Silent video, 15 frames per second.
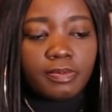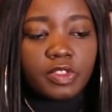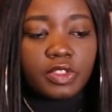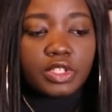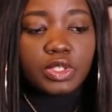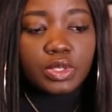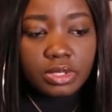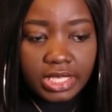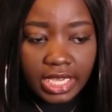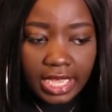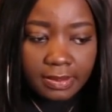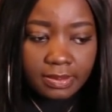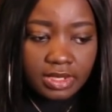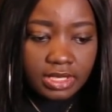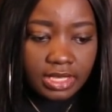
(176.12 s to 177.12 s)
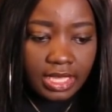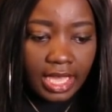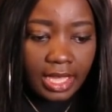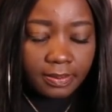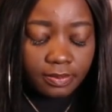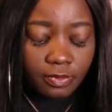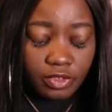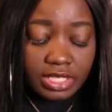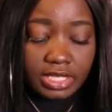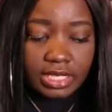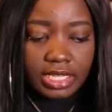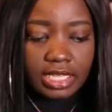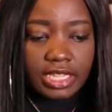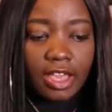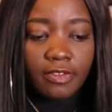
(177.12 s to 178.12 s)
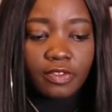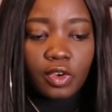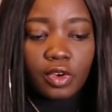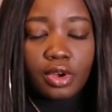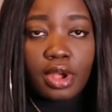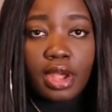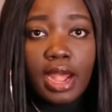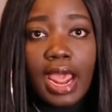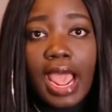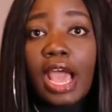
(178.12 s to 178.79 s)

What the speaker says: in the two times that recently that I've gone